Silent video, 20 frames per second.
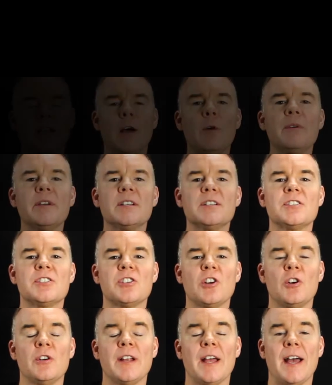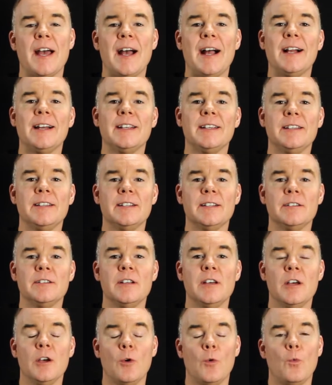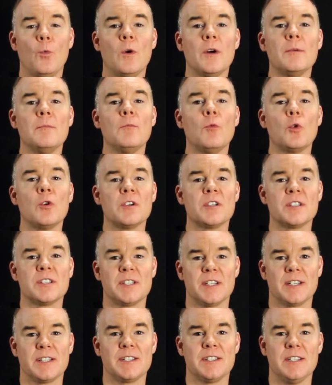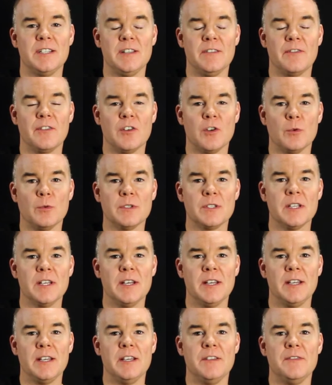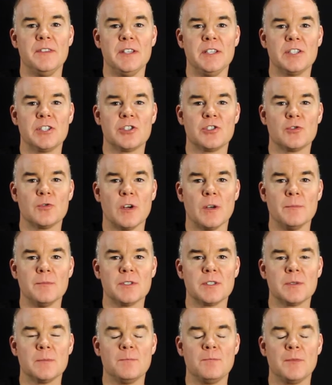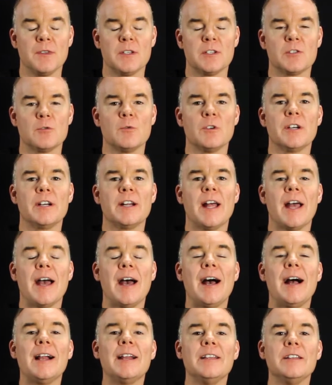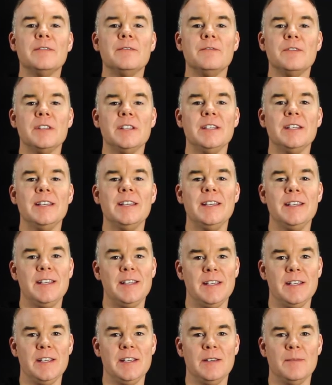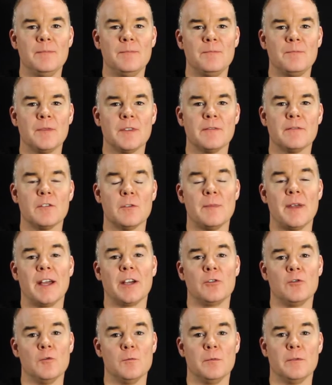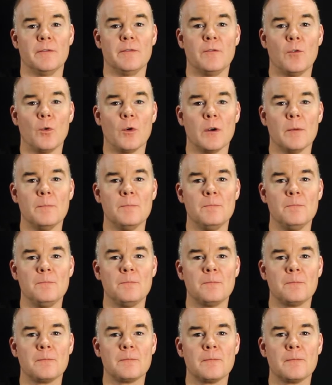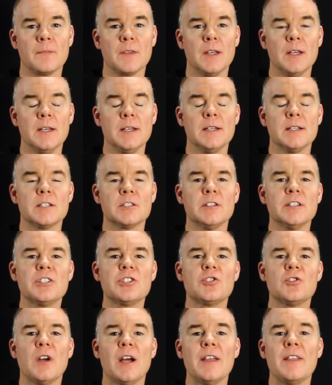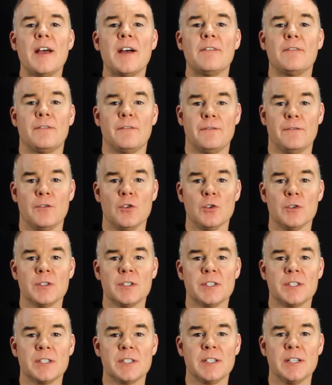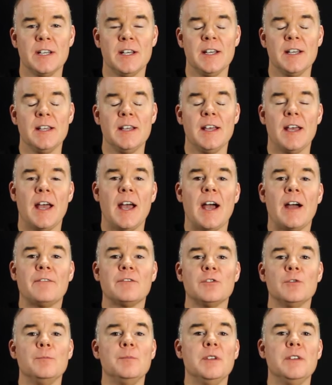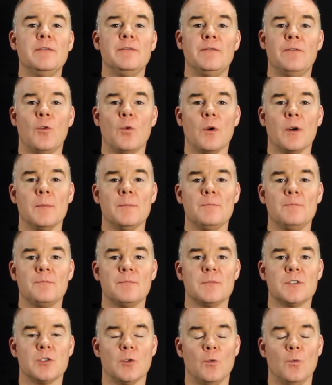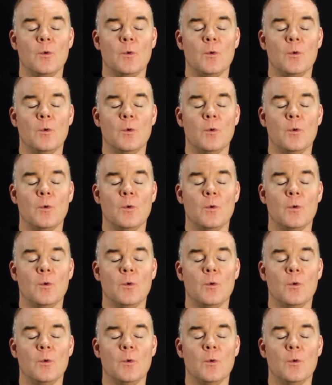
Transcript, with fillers: so now we can start adding in one more sixteenth note in these strums. So we're going to add in the E from that group of four. So let's try that first after beat four. So